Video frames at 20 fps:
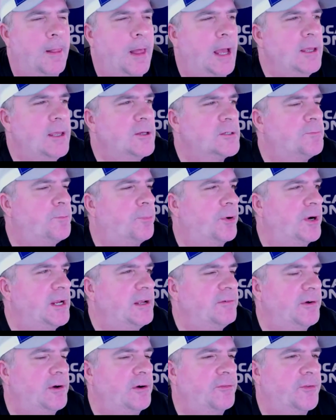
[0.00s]
I use
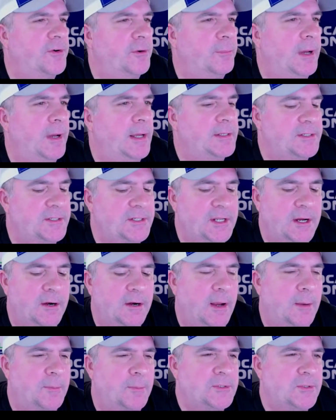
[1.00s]
Brevo for my
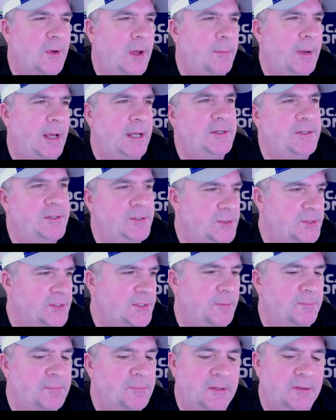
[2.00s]
CRM, so I might do
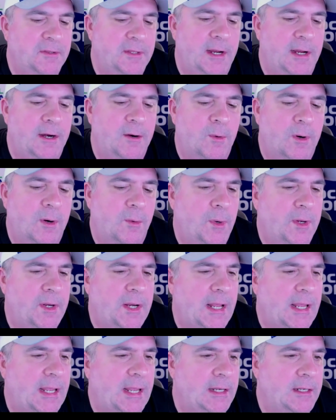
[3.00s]
something there where when
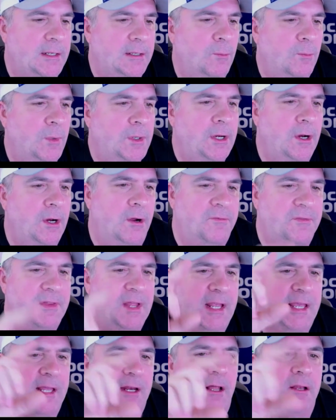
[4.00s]
I get, if they
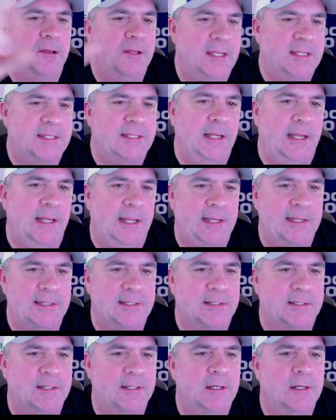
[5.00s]
get on this
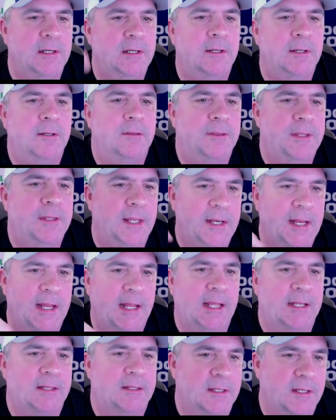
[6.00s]
list, then they
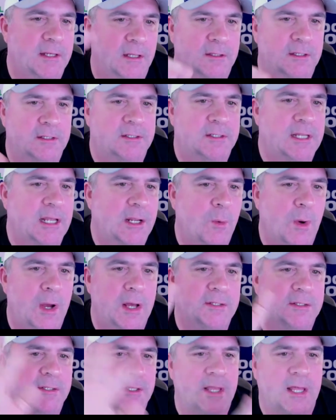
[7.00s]
get the
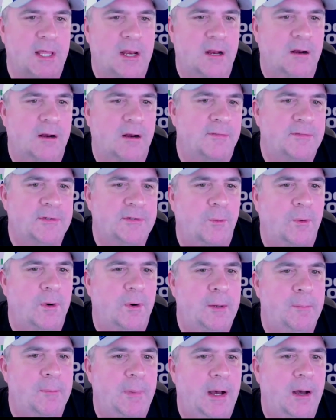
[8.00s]
sequence, and then I don't have to
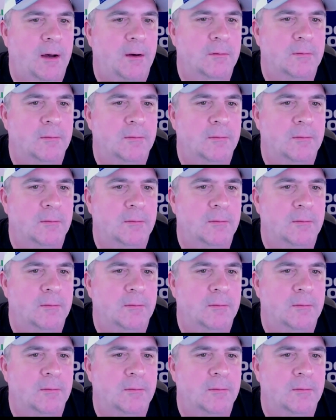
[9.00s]
worry about